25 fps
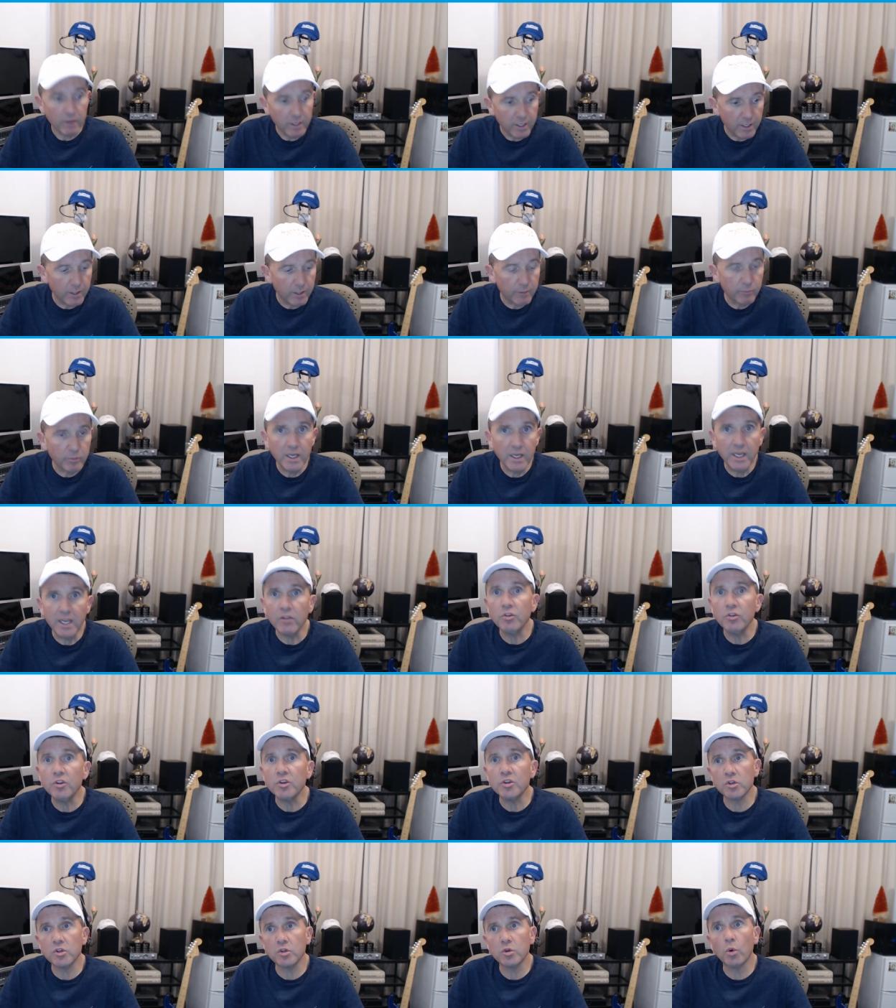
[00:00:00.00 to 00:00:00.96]
get the
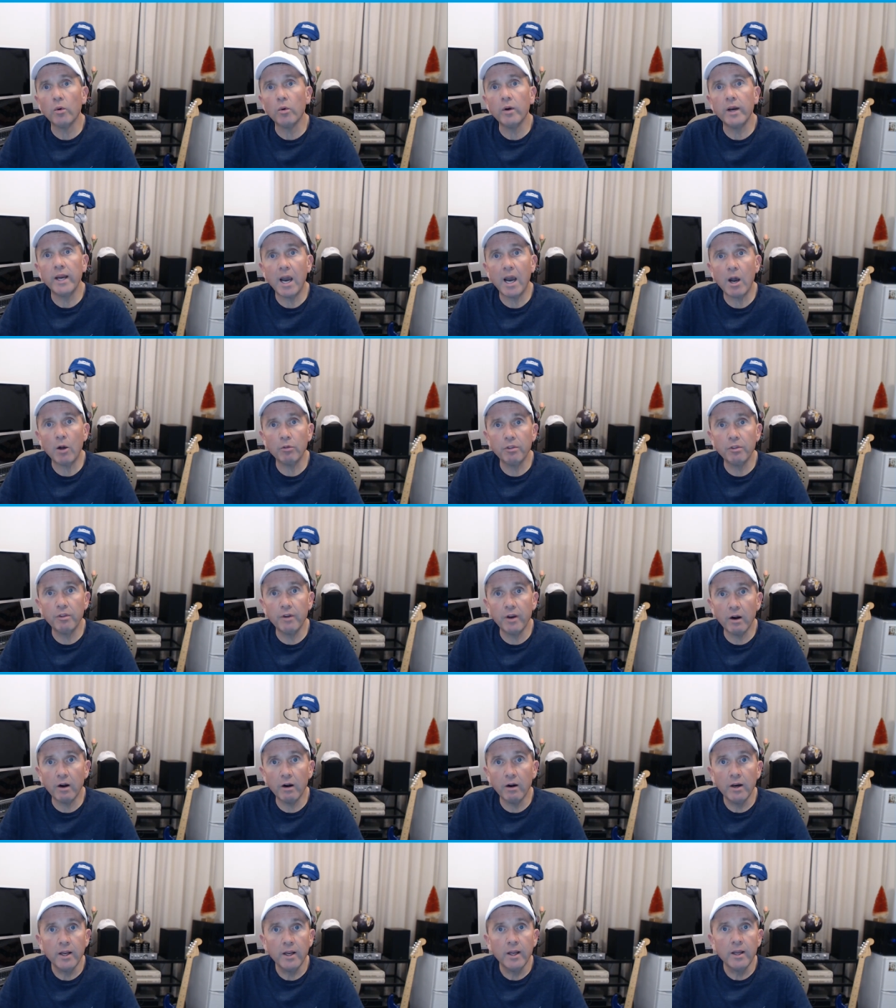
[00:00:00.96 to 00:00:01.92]
story out
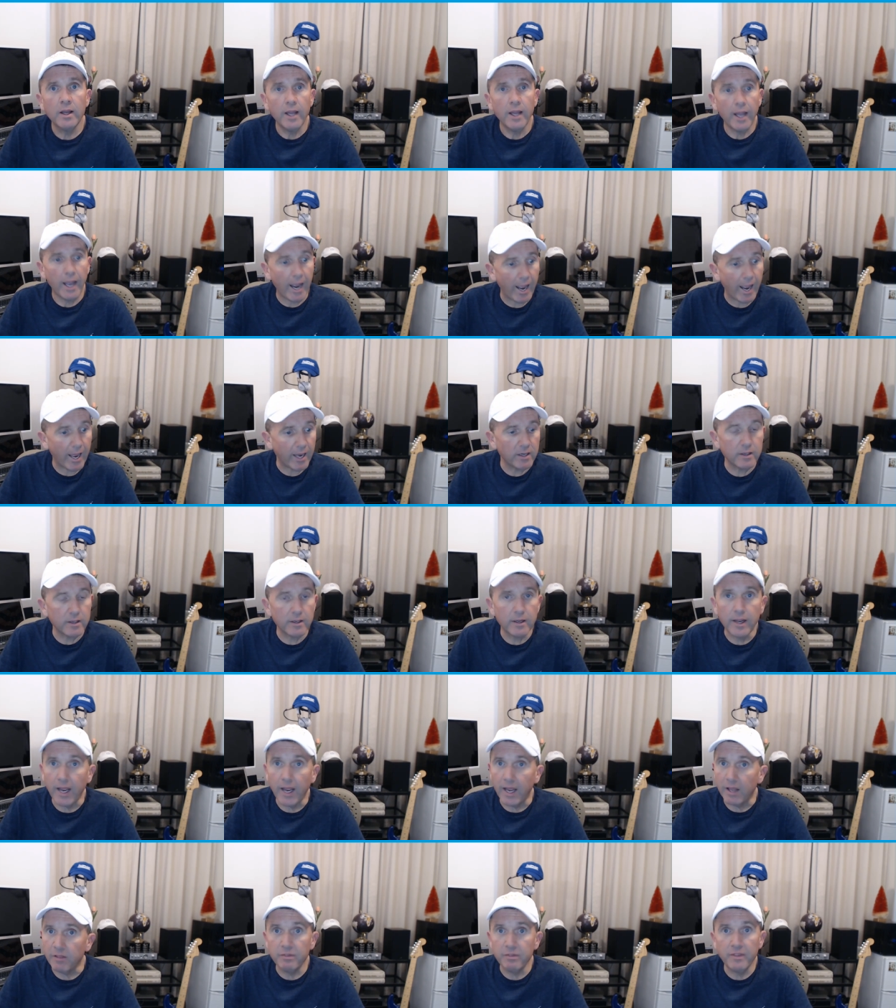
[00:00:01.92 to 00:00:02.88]
there, and
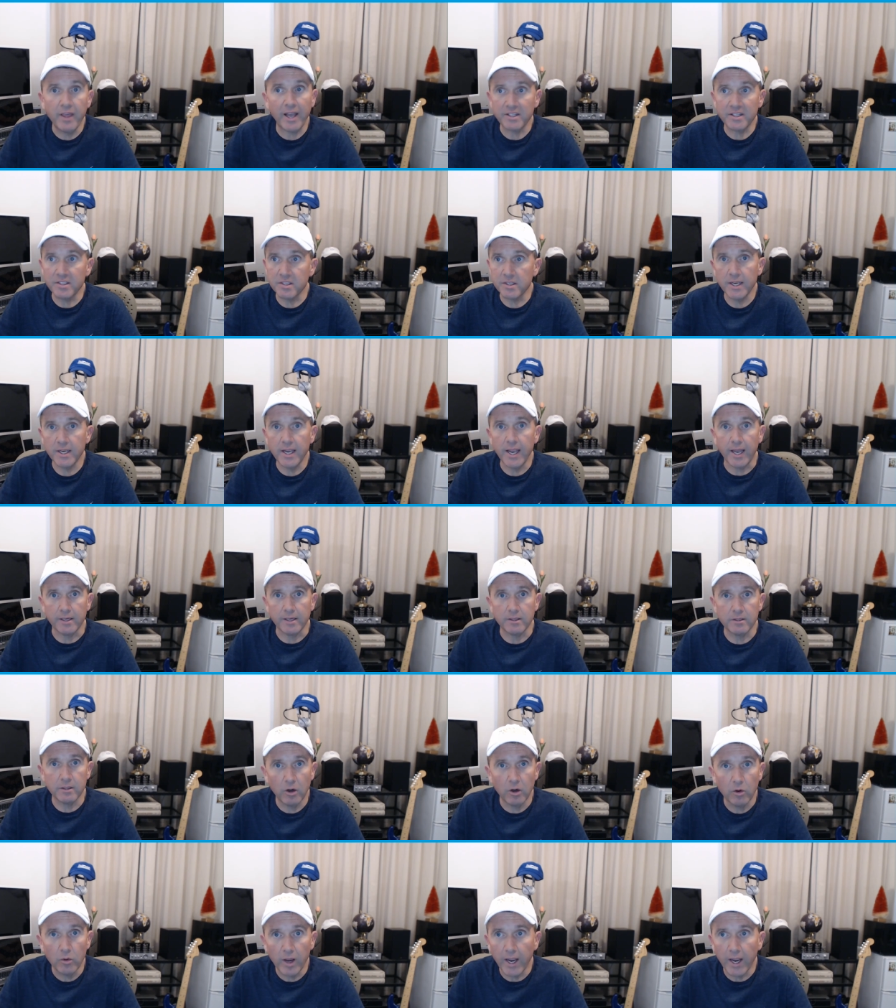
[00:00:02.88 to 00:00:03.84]
that's it,
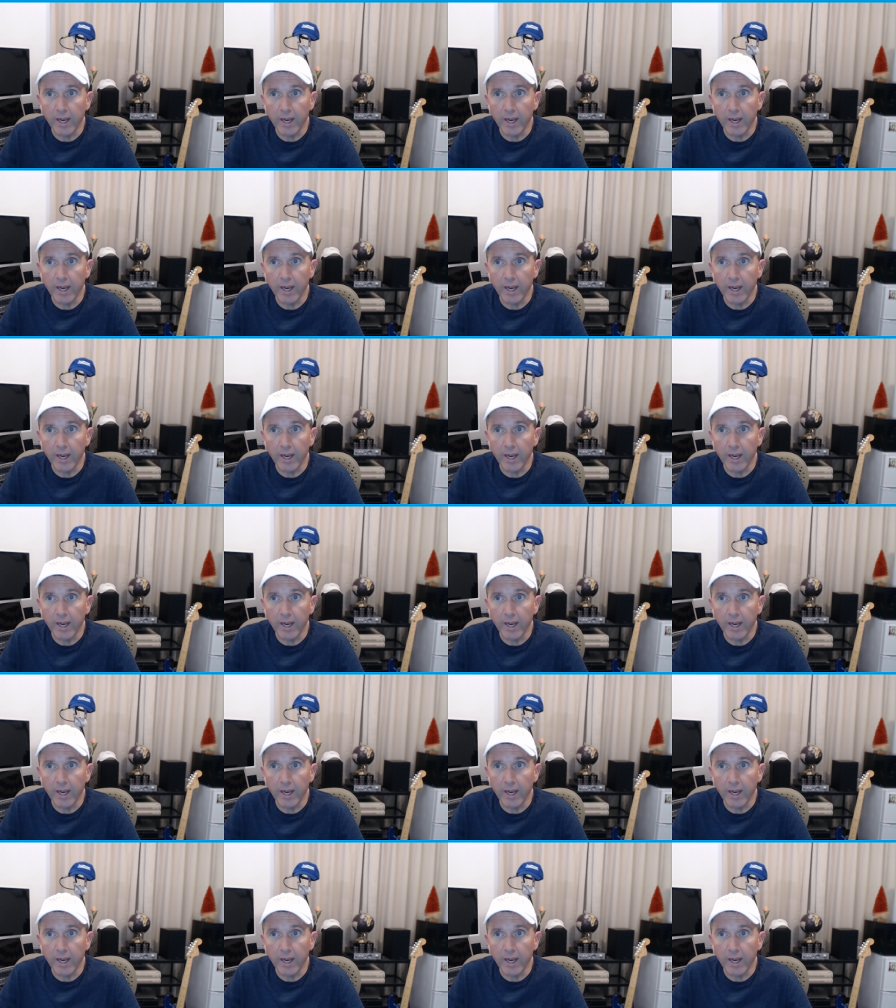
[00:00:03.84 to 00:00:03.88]
okay?